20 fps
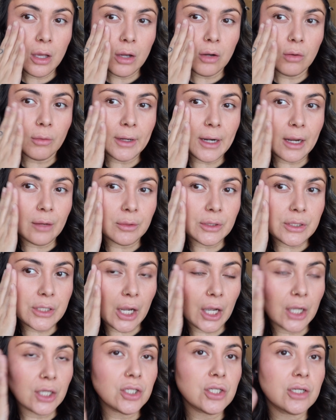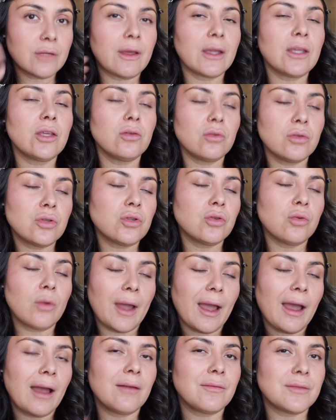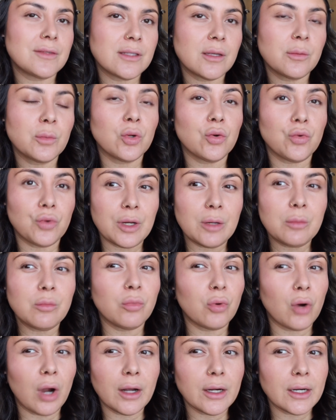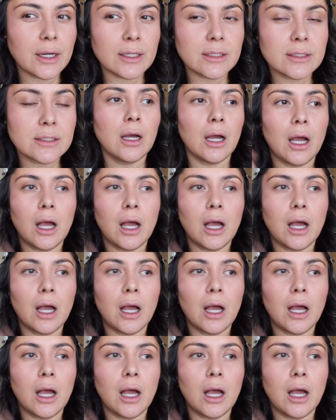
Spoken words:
when I would touch that you do have some cream products.